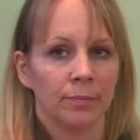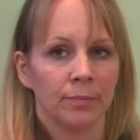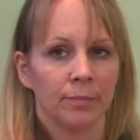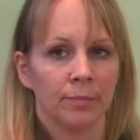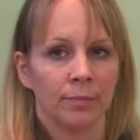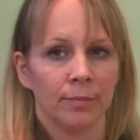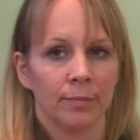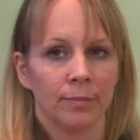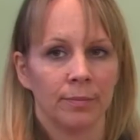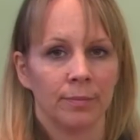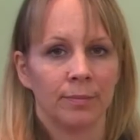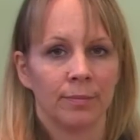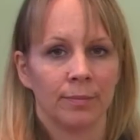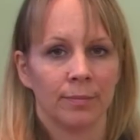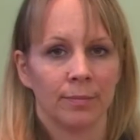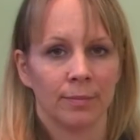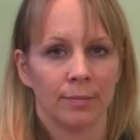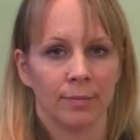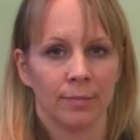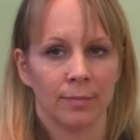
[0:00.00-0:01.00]

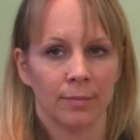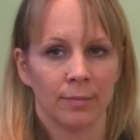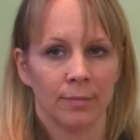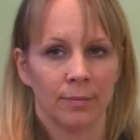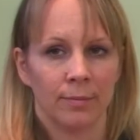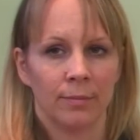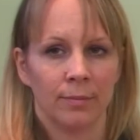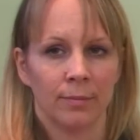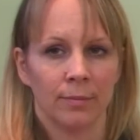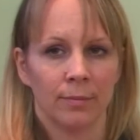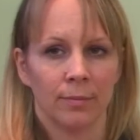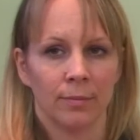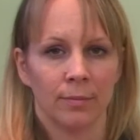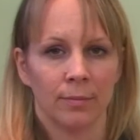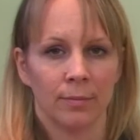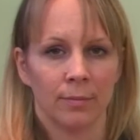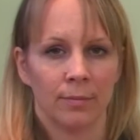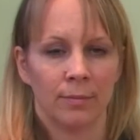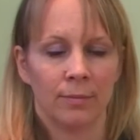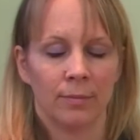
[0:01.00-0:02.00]

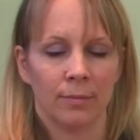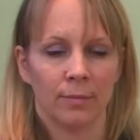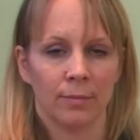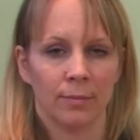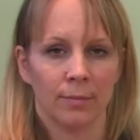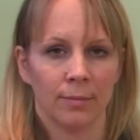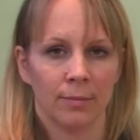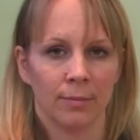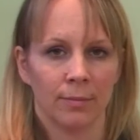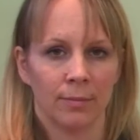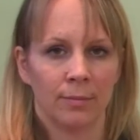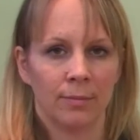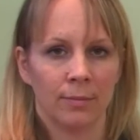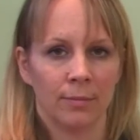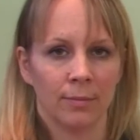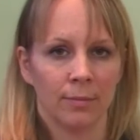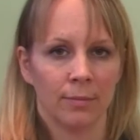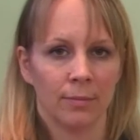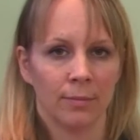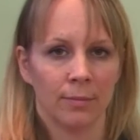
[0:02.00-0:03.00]

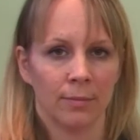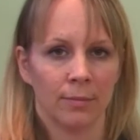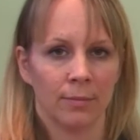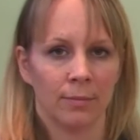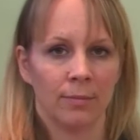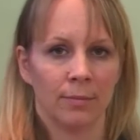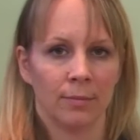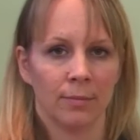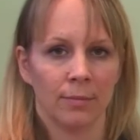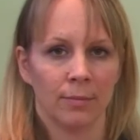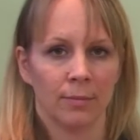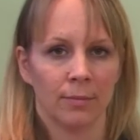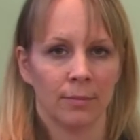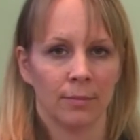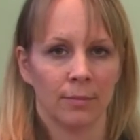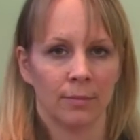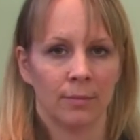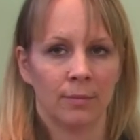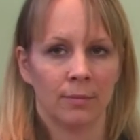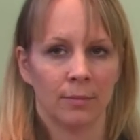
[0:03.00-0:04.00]

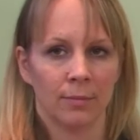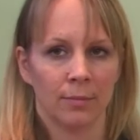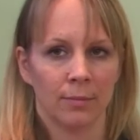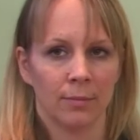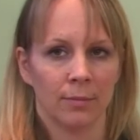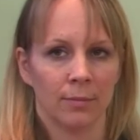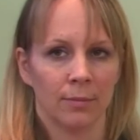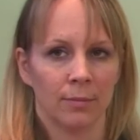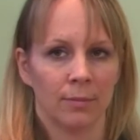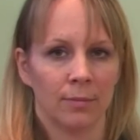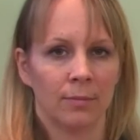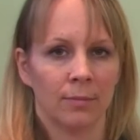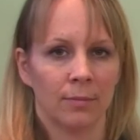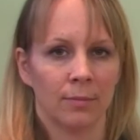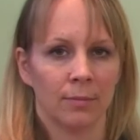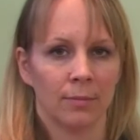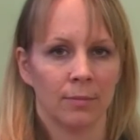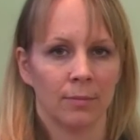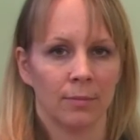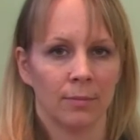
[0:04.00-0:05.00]

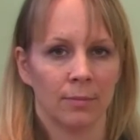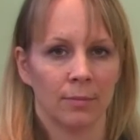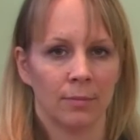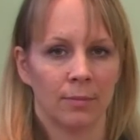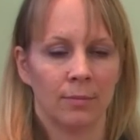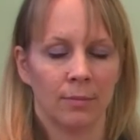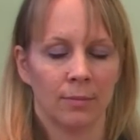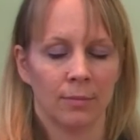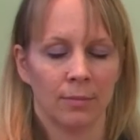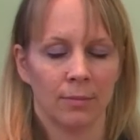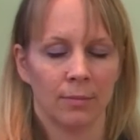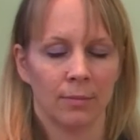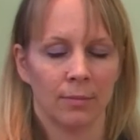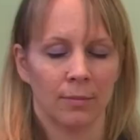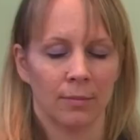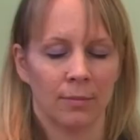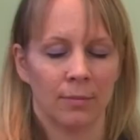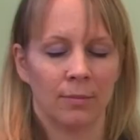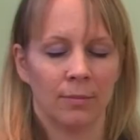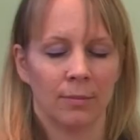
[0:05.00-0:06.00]

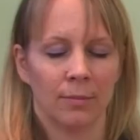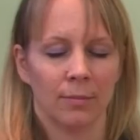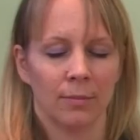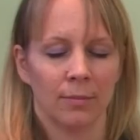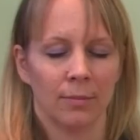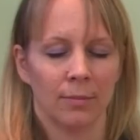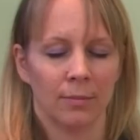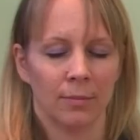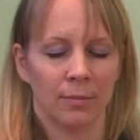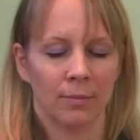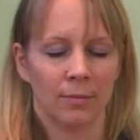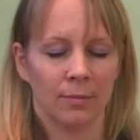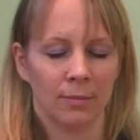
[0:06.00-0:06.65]
No one is speaking in this clip.